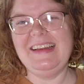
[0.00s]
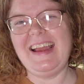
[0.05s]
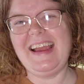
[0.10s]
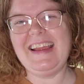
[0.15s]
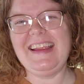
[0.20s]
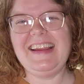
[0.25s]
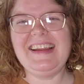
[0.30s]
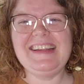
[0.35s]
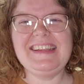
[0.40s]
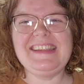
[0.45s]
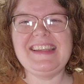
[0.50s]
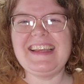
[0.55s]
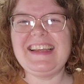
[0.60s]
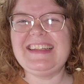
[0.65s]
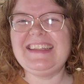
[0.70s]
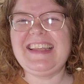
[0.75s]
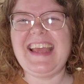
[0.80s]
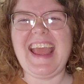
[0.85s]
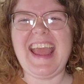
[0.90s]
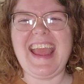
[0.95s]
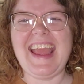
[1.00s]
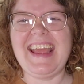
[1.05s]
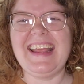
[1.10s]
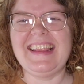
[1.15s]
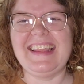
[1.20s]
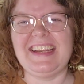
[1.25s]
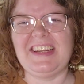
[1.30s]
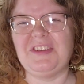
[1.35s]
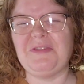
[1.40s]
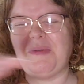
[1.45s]
it's
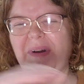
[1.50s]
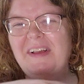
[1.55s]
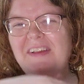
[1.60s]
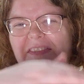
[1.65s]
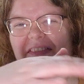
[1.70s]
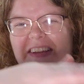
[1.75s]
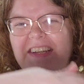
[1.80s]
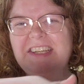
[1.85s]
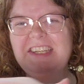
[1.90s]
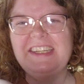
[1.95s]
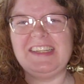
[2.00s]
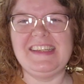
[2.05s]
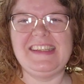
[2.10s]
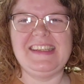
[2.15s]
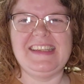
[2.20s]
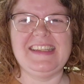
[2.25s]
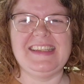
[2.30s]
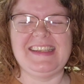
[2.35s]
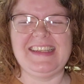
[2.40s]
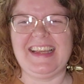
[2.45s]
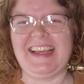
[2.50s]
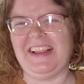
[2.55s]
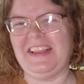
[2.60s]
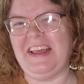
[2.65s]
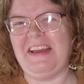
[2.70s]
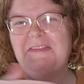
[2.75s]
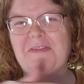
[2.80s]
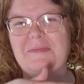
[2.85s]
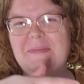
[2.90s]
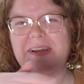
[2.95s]
like 12 inches. It's like
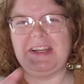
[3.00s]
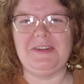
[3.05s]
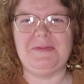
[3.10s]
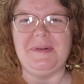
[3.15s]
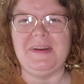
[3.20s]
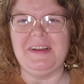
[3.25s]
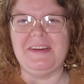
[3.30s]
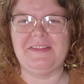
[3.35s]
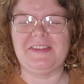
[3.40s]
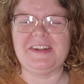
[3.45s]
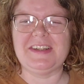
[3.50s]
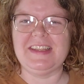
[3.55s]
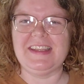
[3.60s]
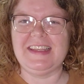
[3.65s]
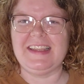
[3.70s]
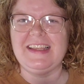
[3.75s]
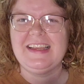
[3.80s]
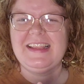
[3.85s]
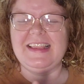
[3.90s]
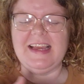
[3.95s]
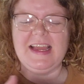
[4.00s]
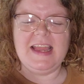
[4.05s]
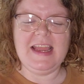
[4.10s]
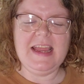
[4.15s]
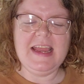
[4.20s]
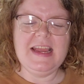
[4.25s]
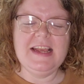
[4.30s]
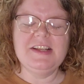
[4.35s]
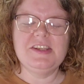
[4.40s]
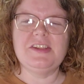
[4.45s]
11 by 12 or something like that.
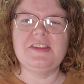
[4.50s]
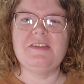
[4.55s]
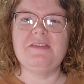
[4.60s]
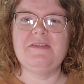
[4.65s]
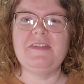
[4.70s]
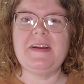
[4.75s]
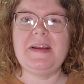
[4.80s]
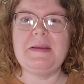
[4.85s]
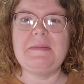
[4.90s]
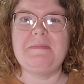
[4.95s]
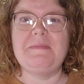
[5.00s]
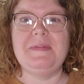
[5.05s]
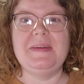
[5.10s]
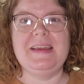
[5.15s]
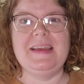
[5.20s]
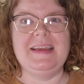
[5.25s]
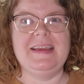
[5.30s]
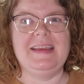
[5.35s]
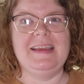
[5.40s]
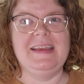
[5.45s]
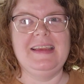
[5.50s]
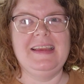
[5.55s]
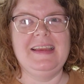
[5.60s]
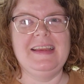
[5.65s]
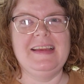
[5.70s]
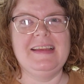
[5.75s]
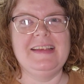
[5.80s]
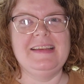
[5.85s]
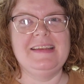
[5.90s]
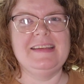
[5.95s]
So they're very big.
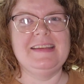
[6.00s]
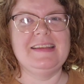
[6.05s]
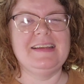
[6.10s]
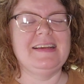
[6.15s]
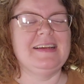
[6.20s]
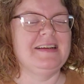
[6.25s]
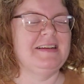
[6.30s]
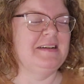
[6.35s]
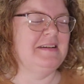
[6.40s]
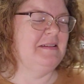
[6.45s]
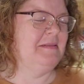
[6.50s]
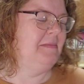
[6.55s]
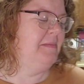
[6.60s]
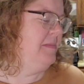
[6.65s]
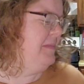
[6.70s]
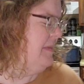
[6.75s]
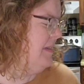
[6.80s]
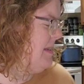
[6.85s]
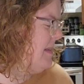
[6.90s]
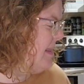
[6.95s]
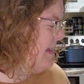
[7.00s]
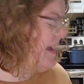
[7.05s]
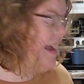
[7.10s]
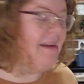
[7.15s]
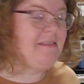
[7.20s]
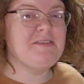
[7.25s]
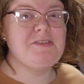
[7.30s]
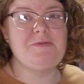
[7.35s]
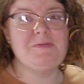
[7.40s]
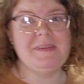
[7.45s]
And something
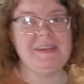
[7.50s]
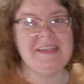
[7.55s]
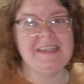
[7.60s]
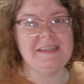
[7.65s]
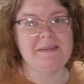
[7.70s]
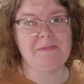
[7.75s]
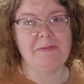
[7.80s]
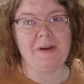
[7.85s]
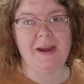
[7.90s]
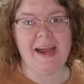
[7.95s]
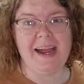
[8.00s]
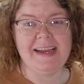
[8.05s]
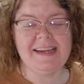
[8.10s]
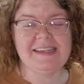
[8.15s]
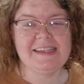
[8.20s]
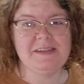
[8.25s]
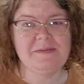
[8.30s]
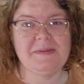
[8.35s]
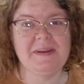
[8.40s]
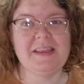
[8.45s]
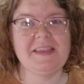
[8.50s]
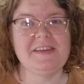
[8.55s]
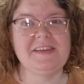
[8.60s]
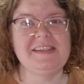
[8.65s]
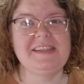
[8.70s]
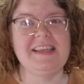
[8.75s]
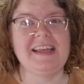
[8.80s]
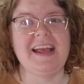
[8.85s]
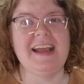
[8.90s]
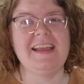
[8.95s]
I was really surprised with
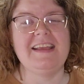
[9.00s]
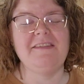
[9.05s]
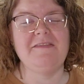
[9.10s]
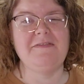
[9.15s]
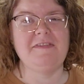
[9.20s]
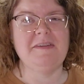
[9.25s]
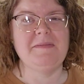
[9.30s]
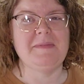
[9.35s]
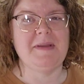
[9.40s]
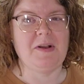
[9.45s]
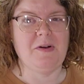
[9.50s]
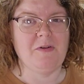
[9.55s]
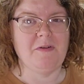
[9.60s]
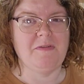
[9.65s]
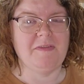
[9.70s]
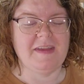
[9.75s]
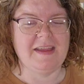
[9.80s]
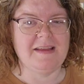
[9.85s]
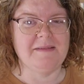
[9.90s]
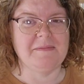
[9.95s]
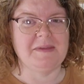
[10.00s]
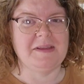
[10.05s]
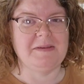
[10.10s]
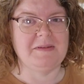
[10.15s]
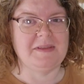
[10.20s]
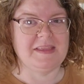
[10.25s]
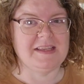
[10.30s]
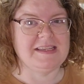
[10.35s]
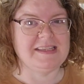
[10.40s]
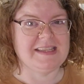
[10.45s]
is that I can feed my whole family
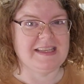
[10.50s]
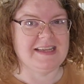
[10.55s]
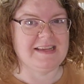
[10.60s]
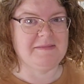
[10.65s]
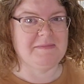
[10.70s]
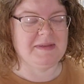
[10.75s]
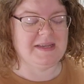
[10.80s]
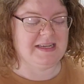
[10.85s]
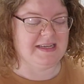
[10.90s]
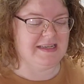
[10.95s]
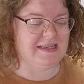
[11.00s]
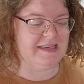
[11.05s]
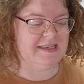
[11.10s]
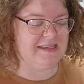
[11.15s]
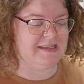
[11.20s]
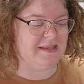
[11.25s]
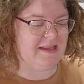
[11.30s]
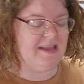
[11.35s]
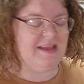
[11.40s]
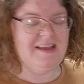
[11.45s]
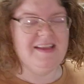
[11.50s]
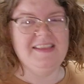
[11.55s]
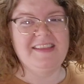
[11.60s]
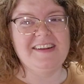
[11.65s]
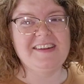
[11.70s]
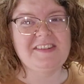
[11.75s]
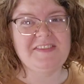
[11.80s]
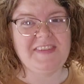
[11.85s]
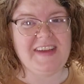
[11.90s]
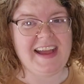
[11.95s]
with this thing because
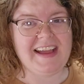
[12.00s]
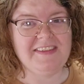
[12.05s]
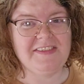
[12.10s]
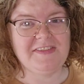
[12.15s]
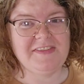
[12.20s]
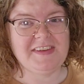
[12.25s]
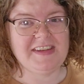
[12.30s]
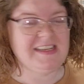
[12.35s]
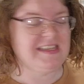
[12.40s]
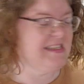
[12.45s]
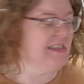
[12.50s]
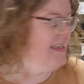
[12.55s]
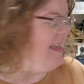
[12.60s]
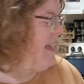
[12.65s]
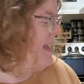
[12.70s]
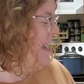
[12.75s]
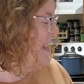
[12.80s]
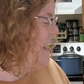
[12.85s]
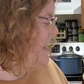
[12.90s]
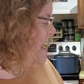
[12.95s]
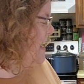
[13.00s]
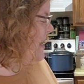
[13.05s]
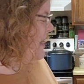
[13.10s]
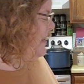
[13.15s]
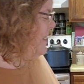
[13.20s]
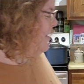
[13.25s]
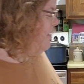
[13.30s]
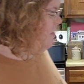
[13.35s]
there's 5 of us, and